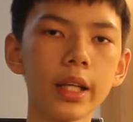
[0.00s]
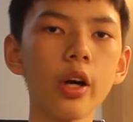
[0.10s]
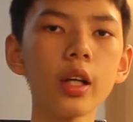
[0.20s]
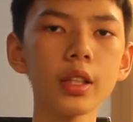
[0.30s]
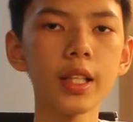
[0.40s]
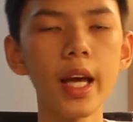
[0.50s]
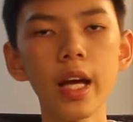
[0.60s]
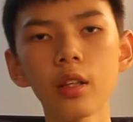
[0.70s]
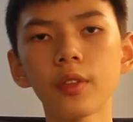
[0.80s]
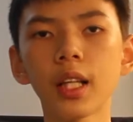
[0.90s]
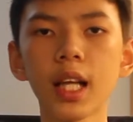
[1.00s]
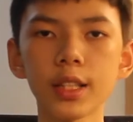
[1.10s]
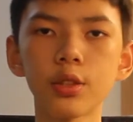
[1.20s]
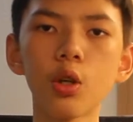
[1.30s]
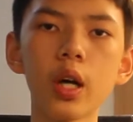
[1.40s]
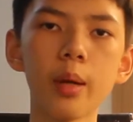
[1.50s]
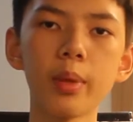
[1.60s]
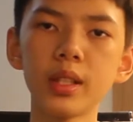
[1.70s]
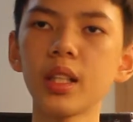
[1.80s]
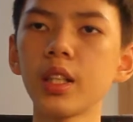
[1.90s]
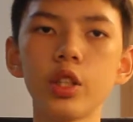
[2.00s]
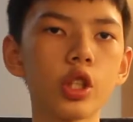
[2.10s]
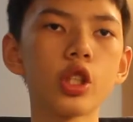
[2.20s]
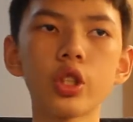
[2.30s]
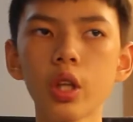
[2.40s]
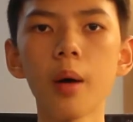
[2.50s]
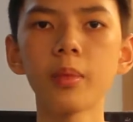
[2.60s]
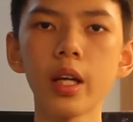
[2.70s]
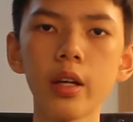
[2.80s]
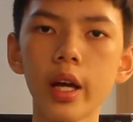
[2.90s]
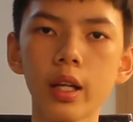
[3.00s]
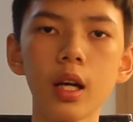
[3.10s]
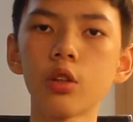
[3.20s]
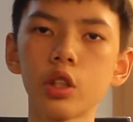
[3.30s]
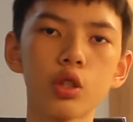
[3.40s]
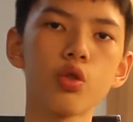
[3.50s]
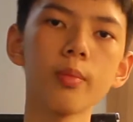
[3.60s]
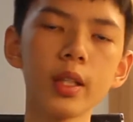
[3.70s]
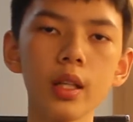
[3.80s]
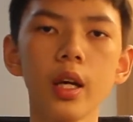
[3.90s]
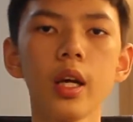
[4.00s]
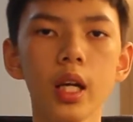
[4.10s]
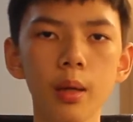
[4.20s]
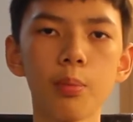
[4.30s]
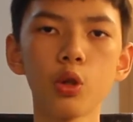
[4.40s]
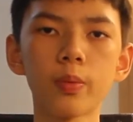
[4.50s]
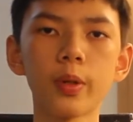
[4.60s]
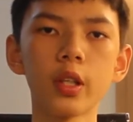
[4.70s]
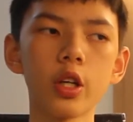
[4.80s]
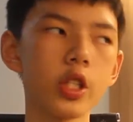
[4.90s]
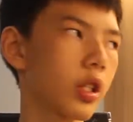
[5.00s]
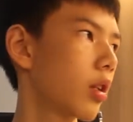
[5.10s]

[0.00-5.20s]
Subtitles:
I got to the end of the glass door, I basically just stopped there and I'll just trim it in post-production.